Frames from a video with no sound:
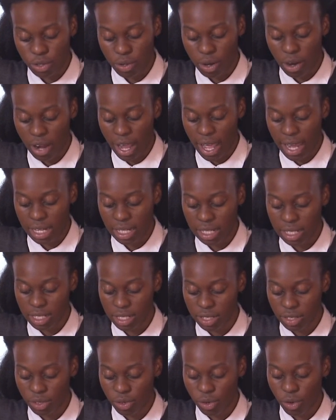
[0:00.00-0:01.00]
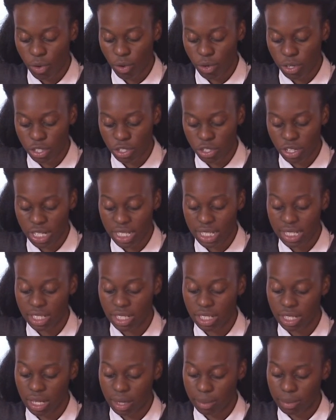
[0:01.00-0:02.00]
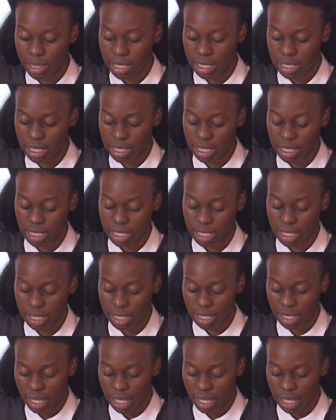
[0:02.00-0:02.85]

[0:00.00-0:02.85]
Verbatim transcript: to our analytical or strategic abilities.